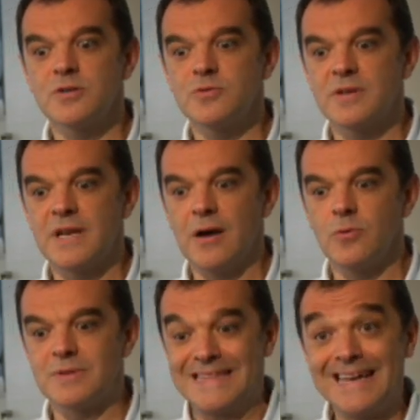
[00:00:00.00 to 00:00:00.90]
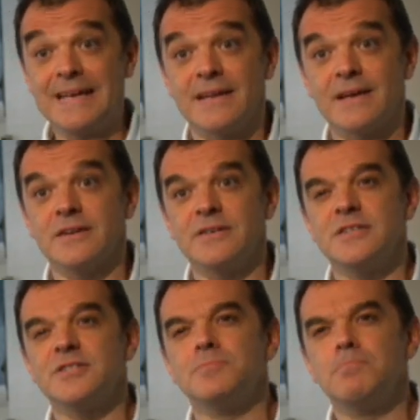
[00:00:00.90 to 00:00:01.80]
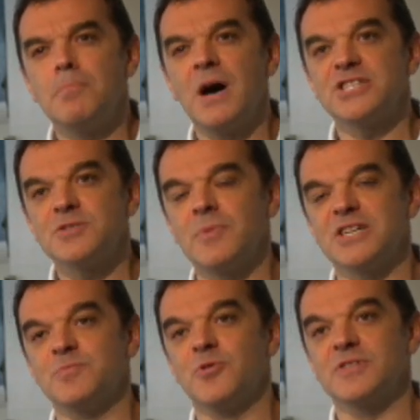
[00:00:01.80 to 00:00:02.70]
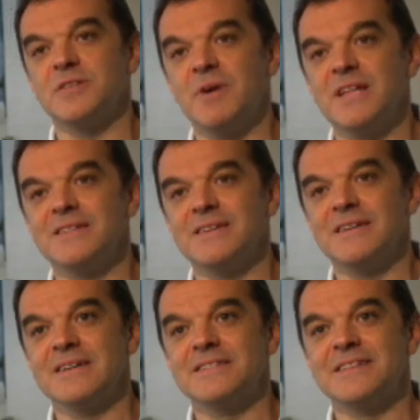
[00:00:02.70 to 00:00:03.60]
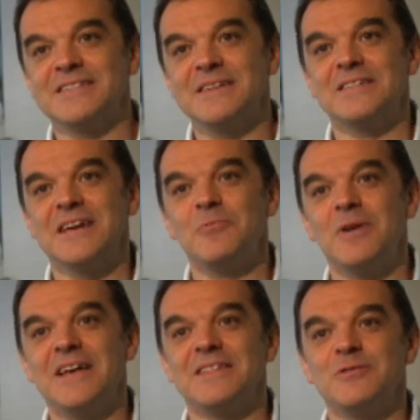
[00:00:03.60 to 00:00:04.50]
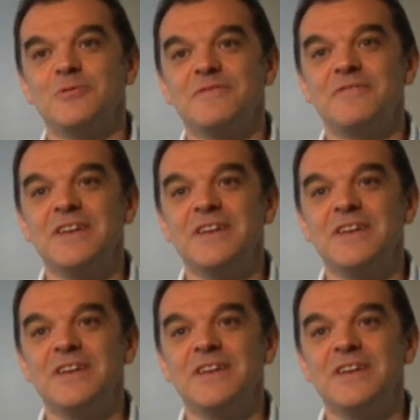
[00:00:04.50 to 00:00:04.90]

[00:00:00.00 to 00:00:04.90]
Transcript: we are doing now, technically, is much, much more demanding than the day we landed with